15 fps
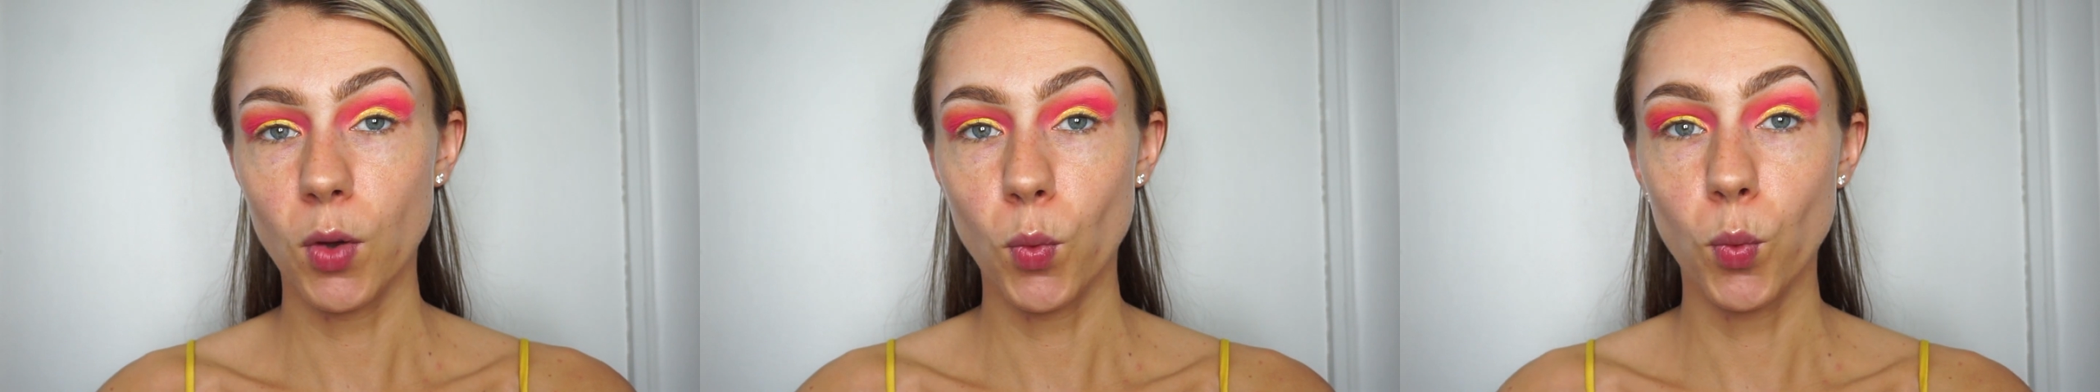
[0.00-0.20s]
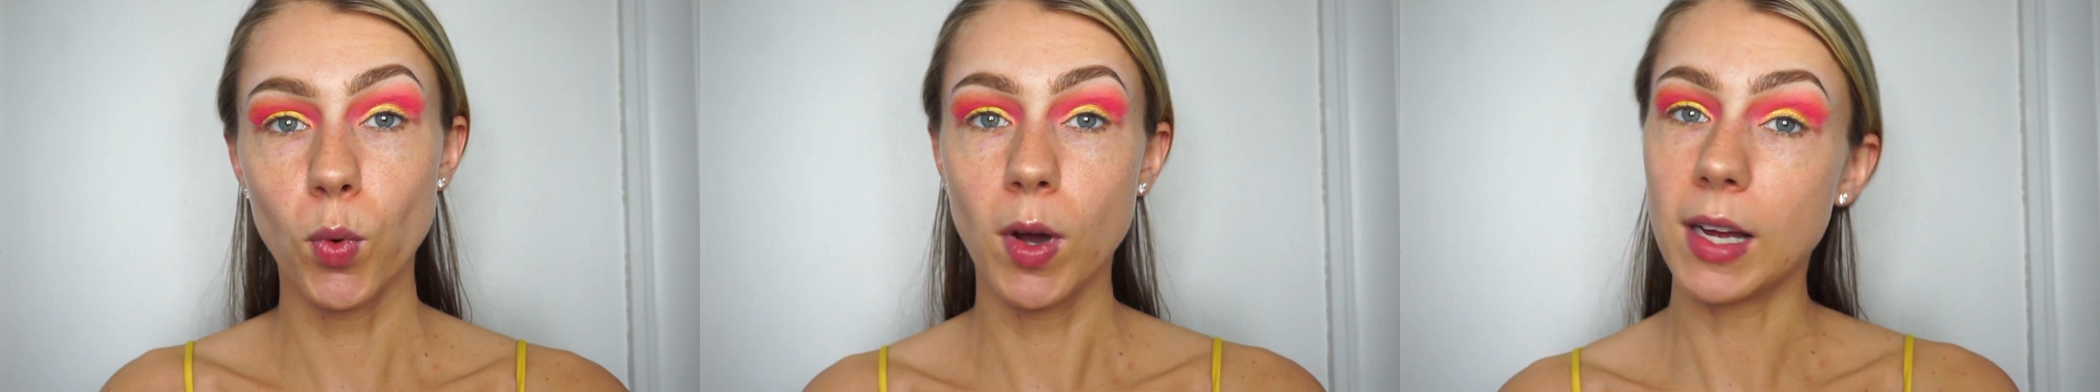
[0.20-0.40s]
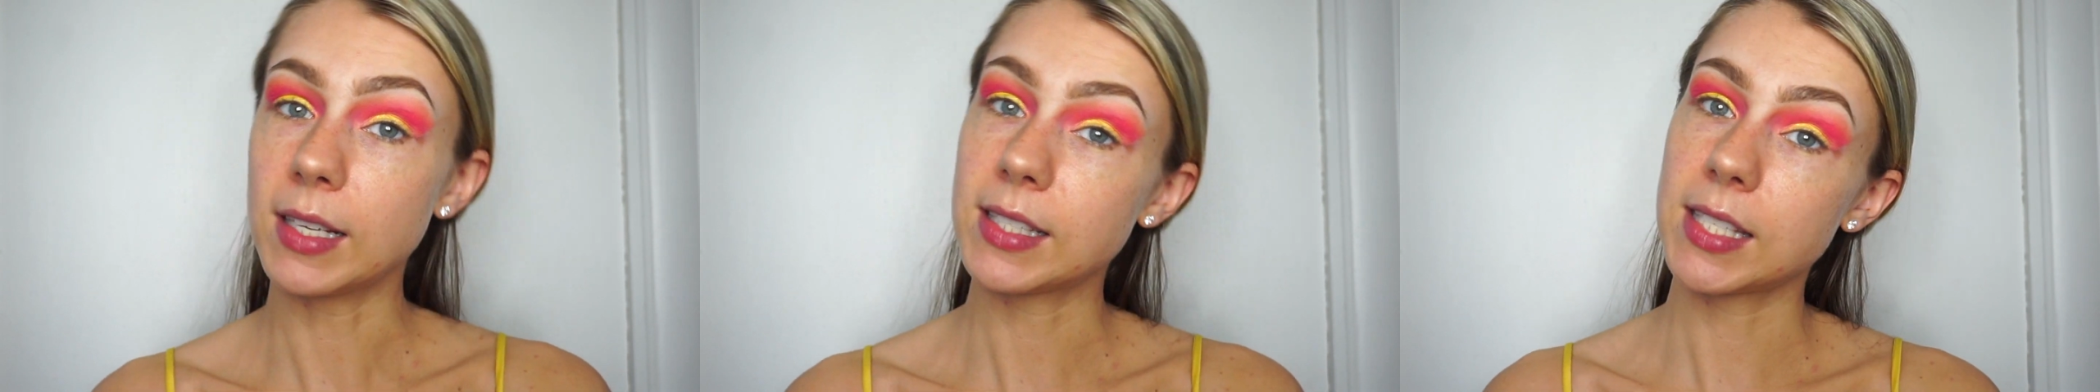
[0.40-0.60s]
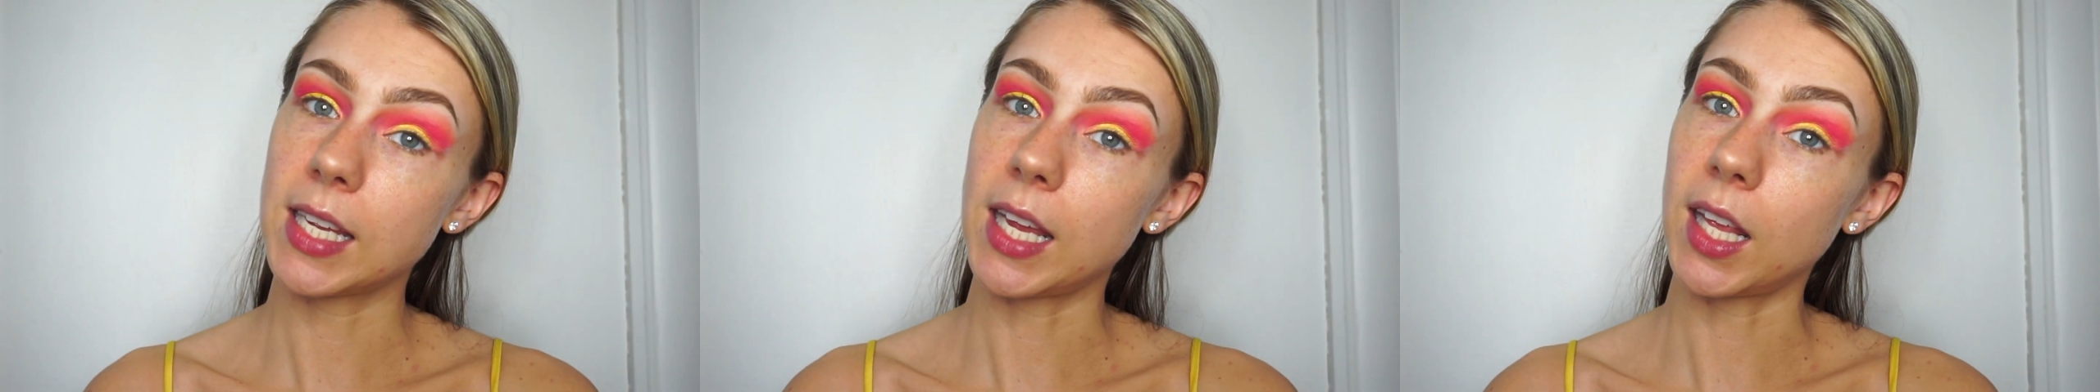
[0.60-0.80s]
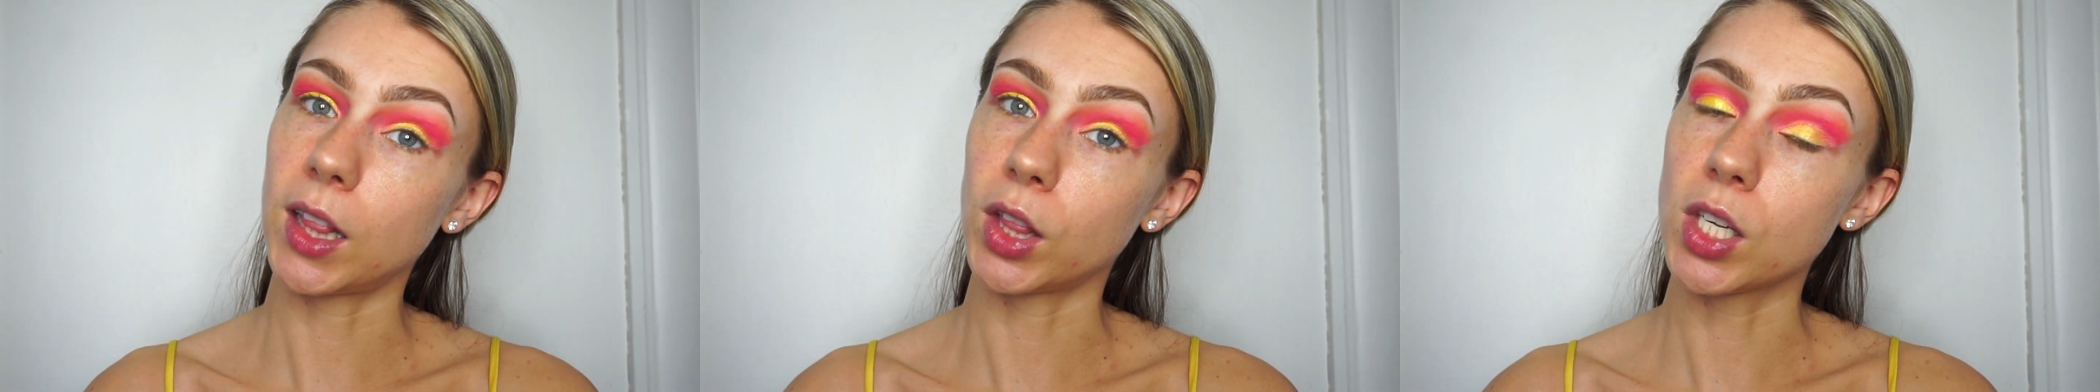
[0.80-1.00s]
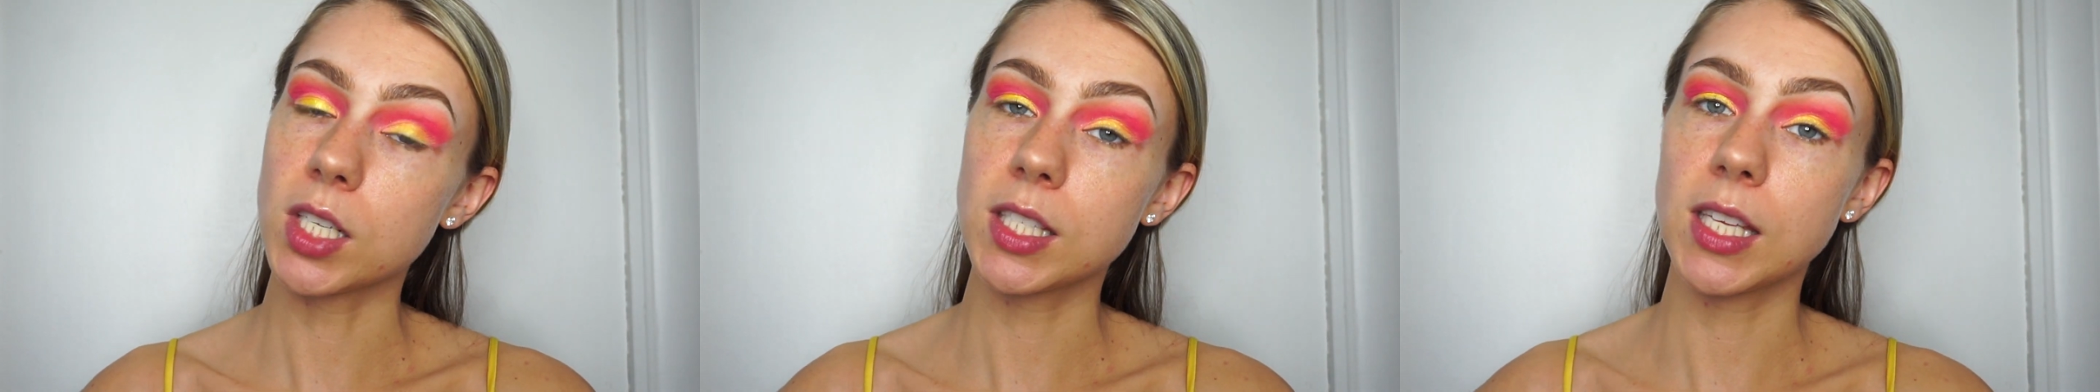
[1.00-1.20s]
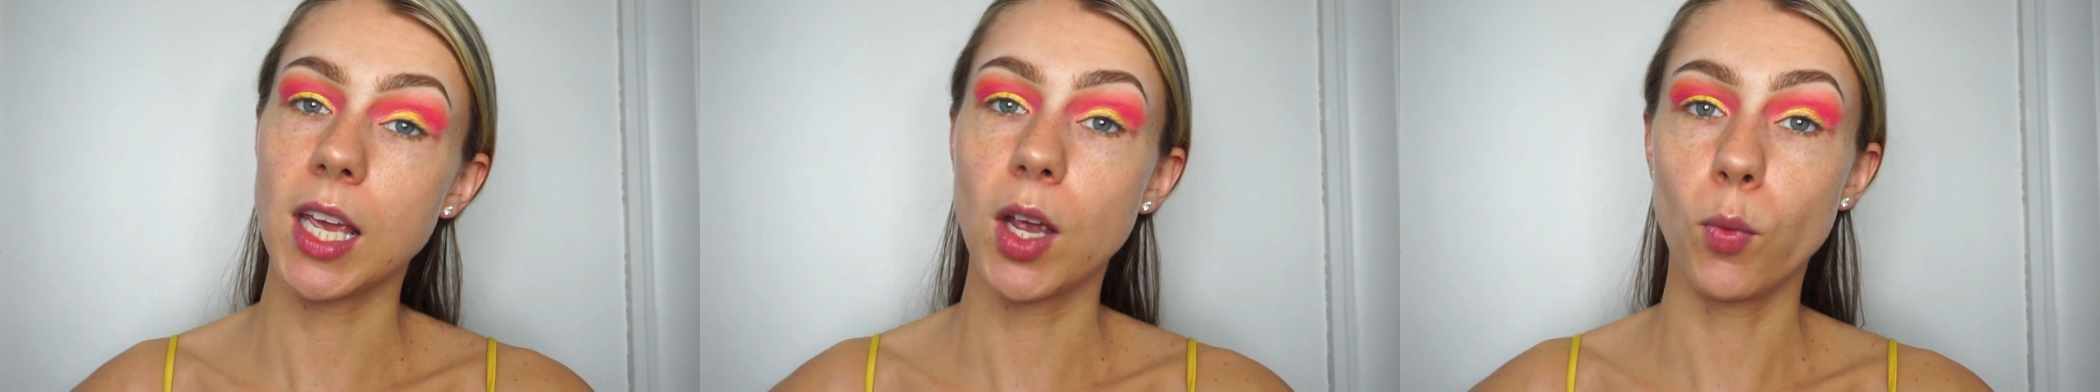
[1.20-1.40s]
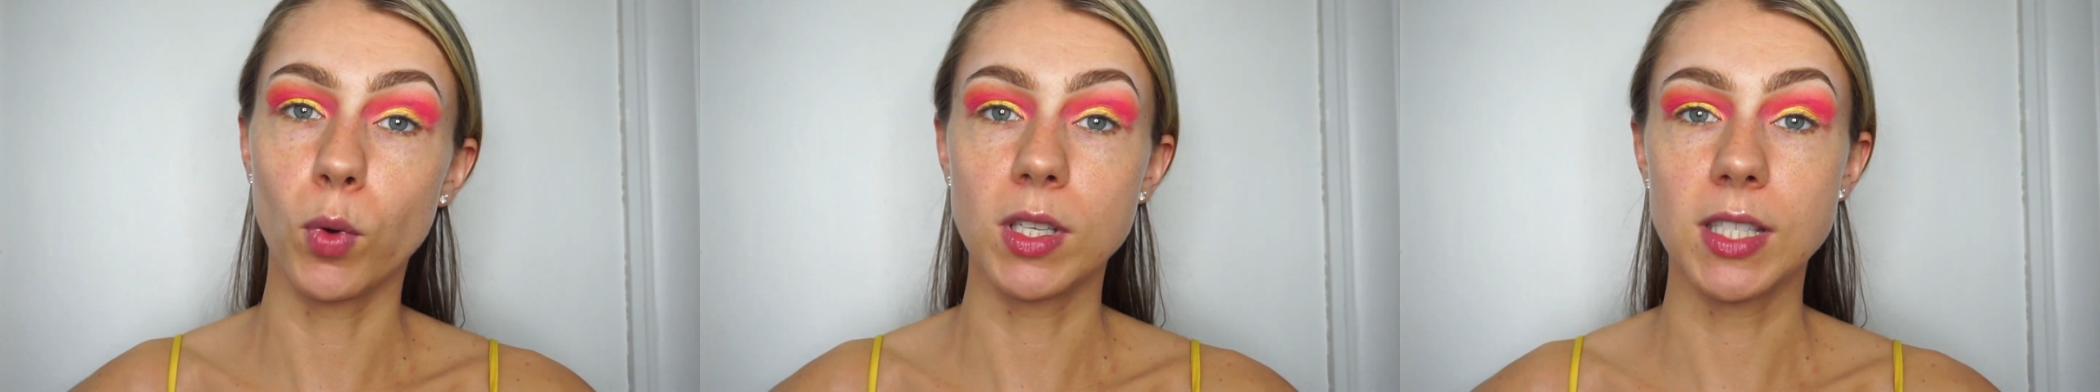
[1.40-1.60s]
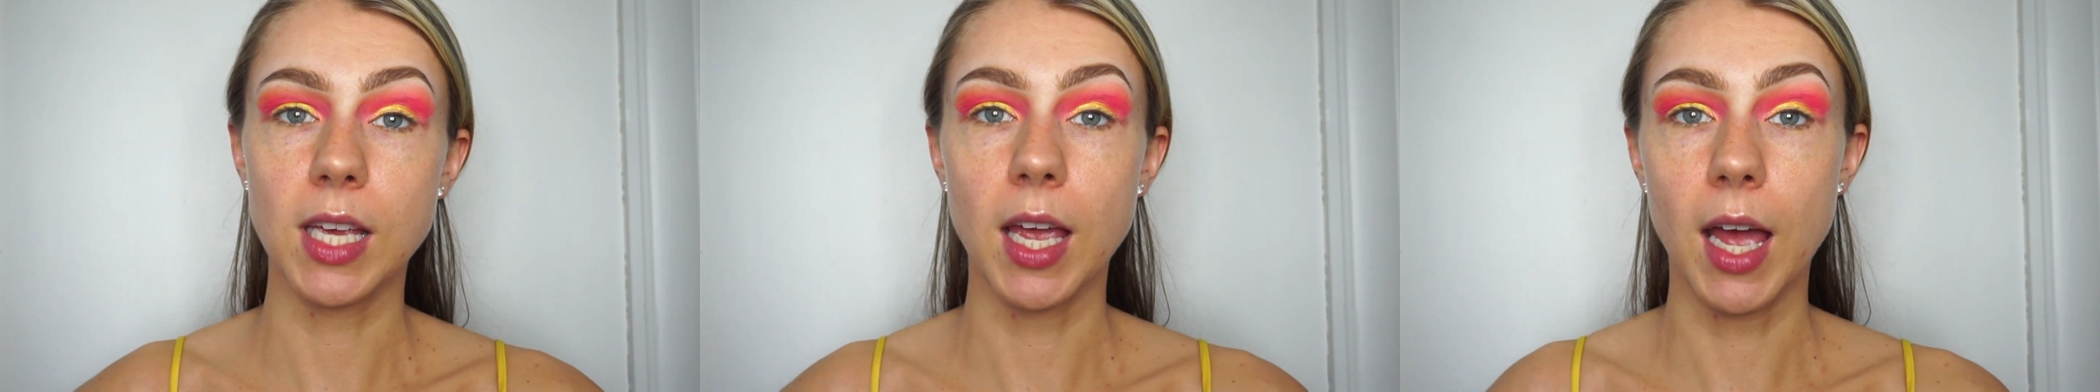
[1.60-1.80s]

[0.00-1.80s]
what it looks like once I